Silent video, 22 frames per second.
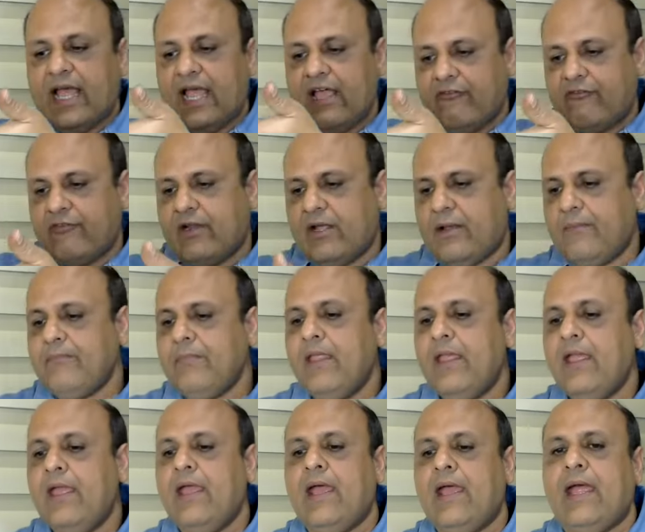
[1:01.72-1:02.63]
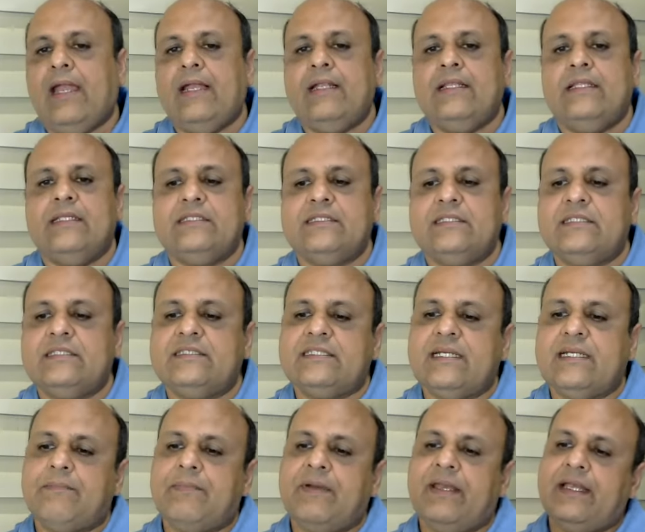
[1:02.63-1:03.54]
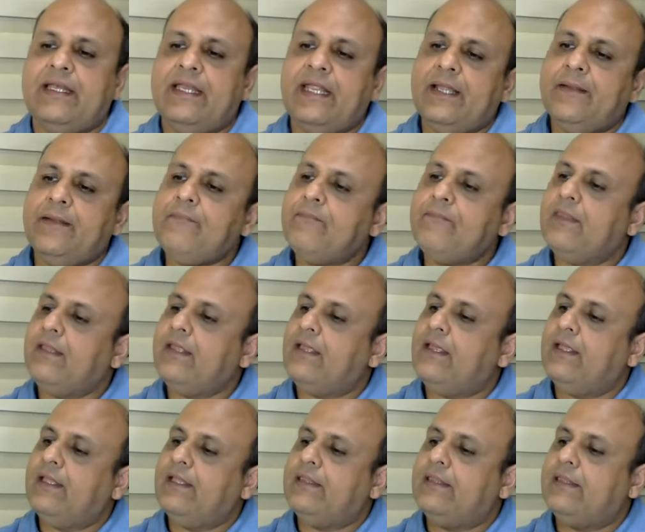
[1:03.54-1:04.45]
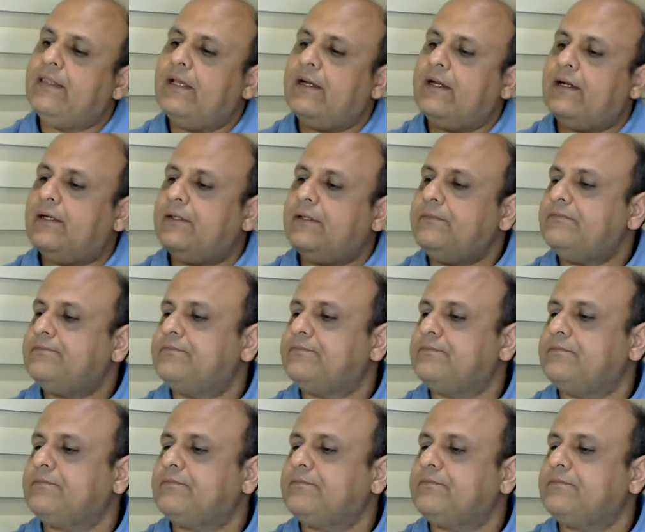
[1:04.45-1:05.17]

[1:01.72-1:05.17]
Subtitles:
diaphragm, and this is separating the,